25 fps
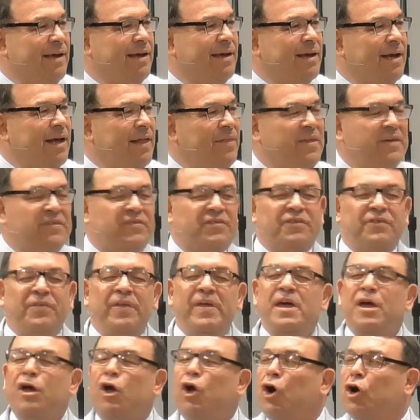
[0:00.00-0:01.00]
And this is
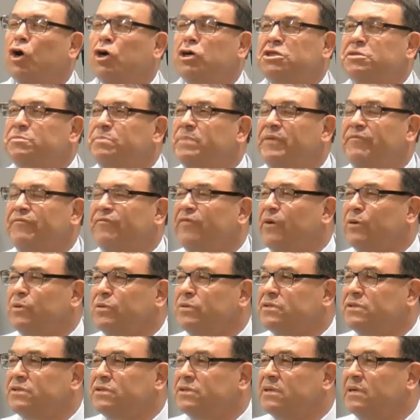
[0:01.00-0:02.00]
the encouragement,
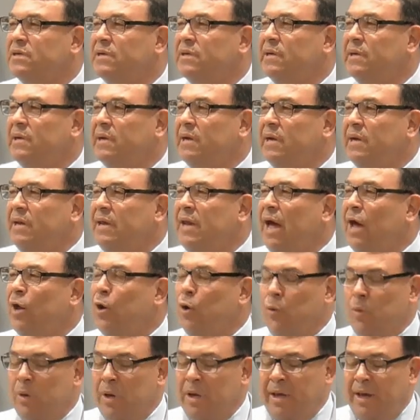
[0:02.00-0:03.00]
folks. Not
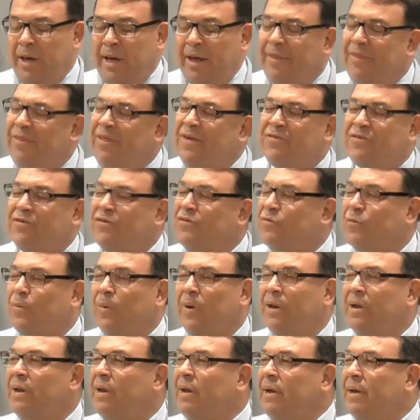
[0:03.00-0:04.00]
only, this is
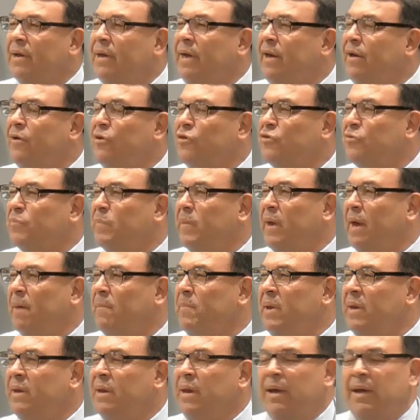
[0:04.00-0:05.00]
what kills me. I
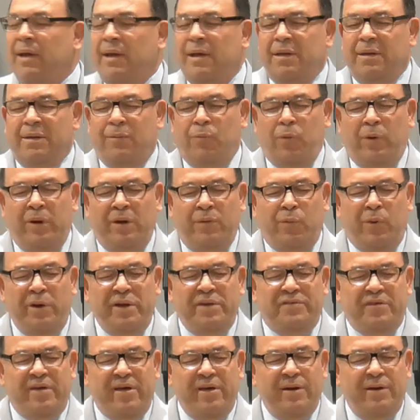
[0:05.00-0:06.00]
mean, we
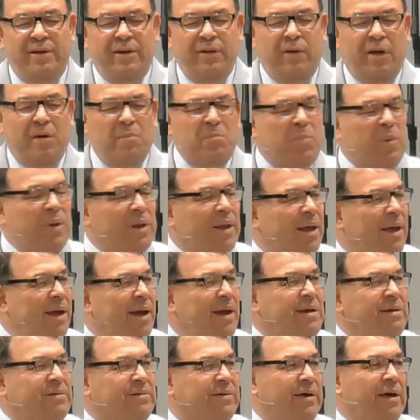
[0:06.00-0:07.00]
tend to
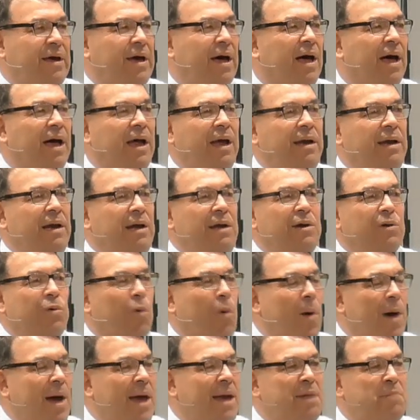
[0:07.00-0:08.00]
complain to God
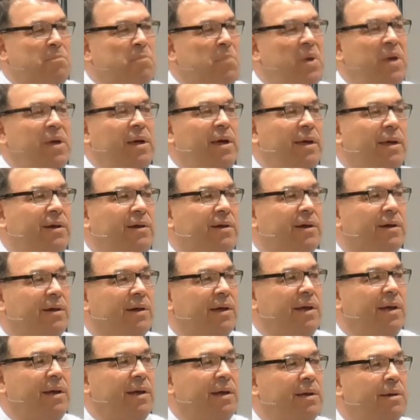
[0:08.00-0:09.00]
quite a bit,
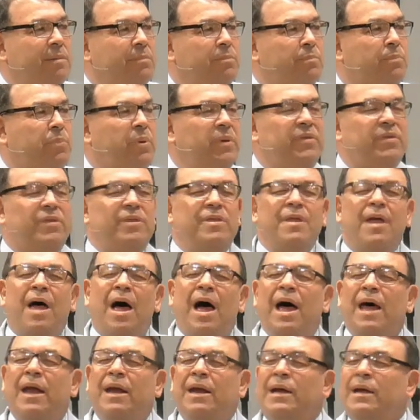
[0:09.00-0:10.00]
but
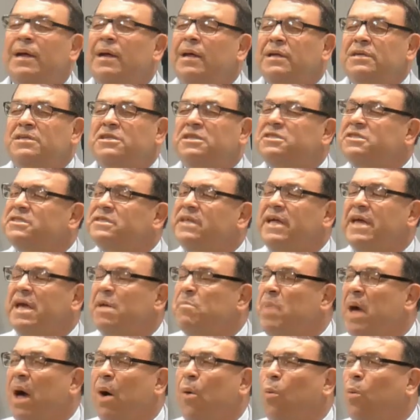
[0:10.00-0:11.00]
not just think
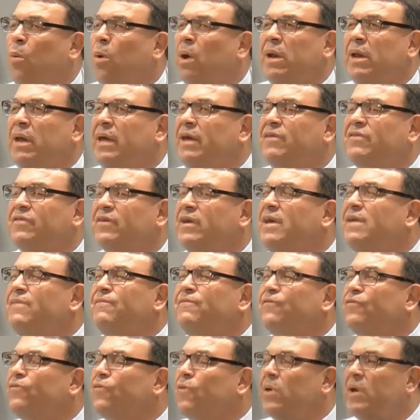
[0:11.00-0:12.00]
about what is in
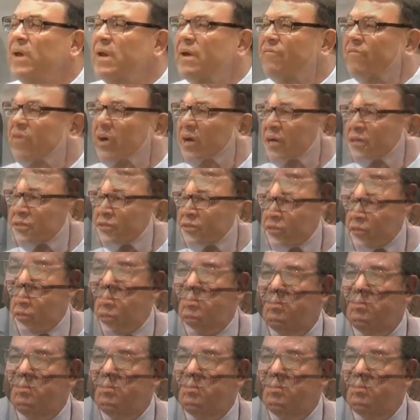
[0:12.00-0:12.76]
front of us.